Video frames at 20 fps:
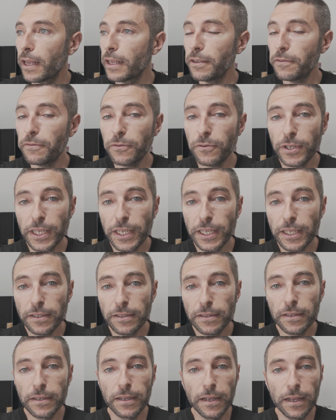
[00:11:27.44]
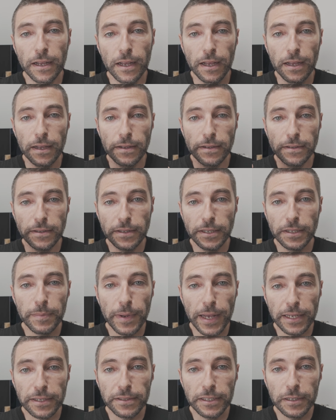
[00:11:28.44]
If you need the
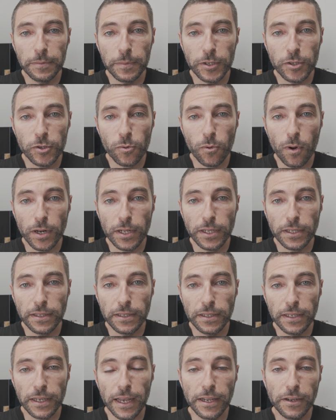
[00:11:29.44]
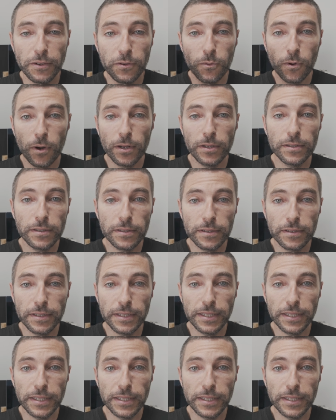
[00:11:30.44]
best image quality and you want